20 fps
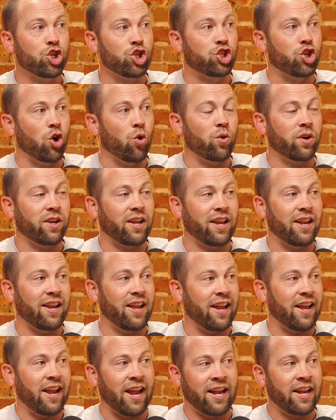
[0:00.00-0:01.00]
don't get
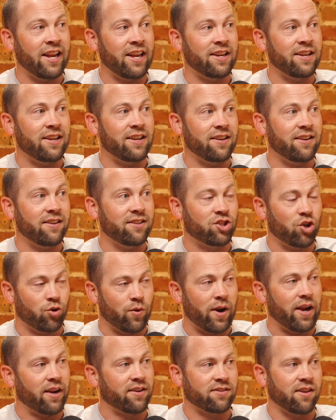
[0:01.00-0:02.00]
any
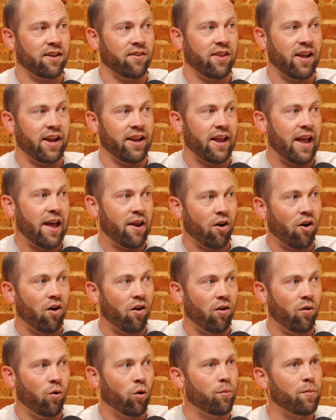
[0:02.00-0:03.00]
direct sunlight at
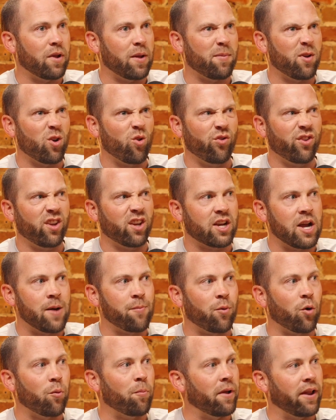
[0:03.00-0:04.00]
all, or maybe only a
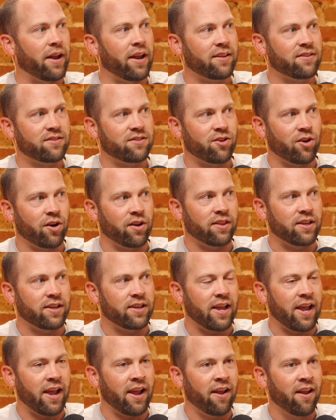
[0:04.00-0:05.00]
couple minutes during the
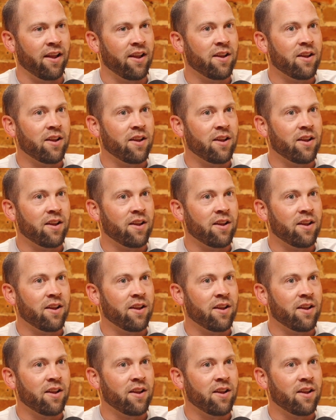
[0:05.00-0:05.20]
day.